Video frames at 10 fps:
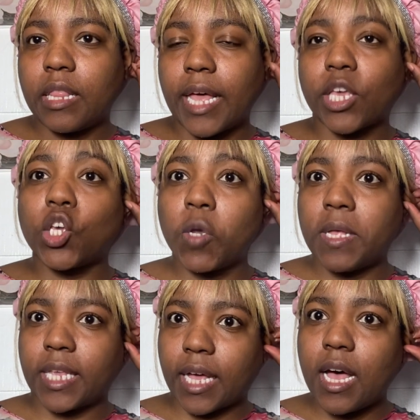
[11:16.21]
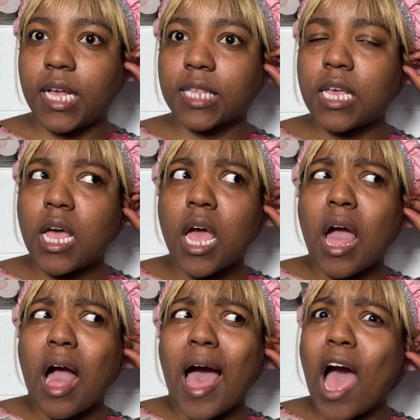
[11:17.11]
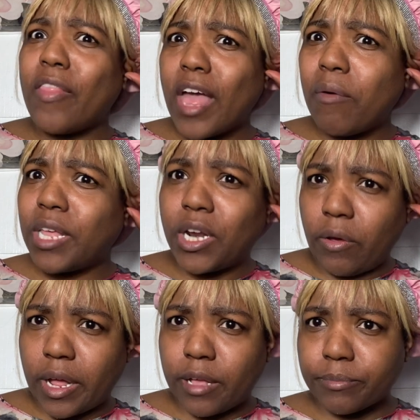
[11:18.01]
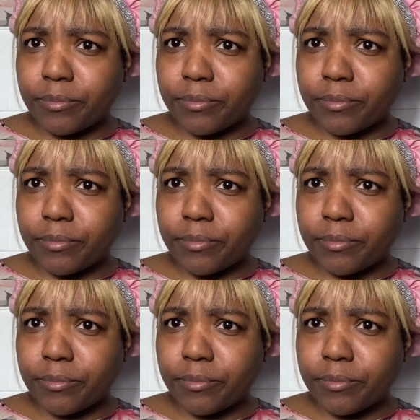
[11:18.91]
like humans like us. How the hell would they know that?